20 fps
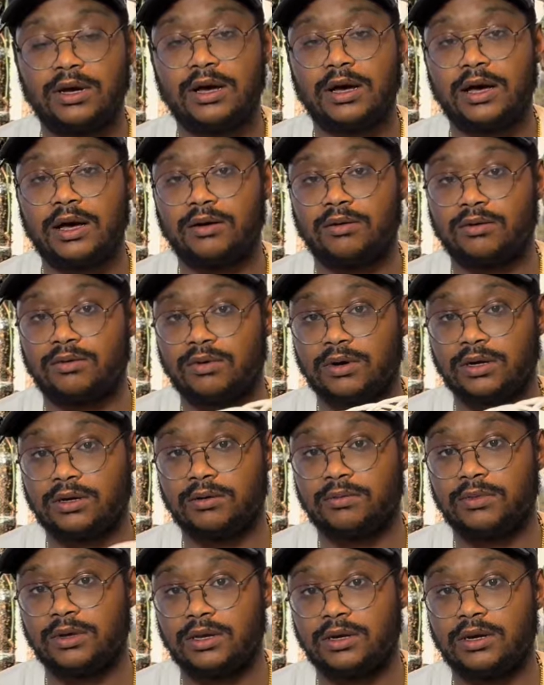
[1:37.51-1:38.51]
I would
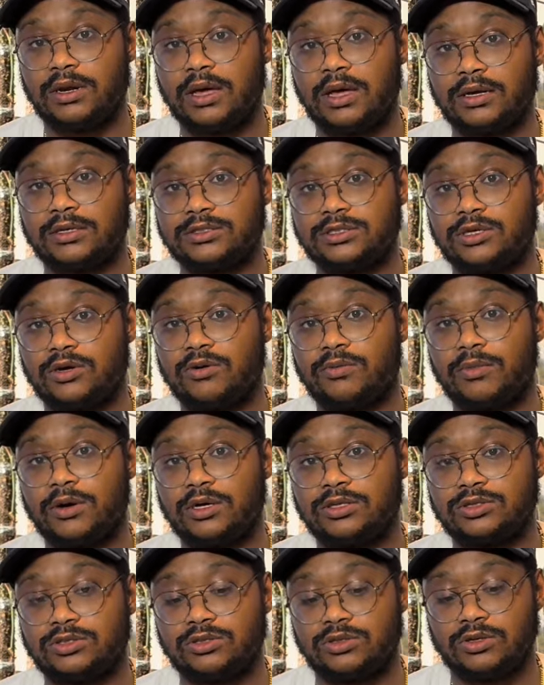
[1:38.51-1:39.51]
recommend the XL
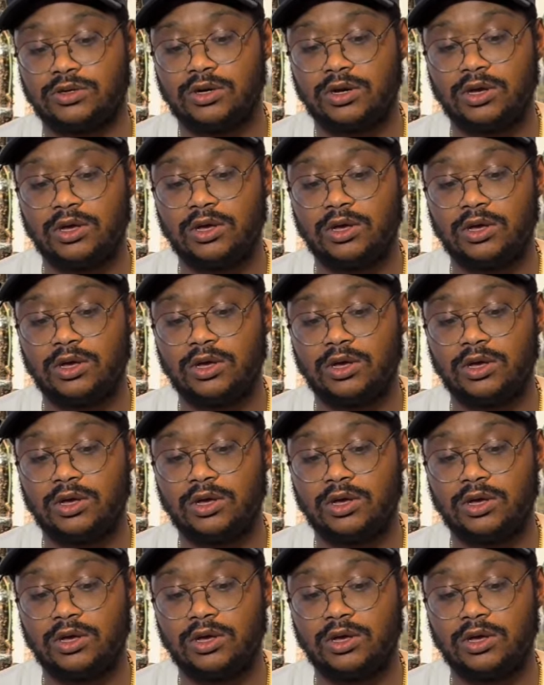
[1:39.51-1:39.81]
modular.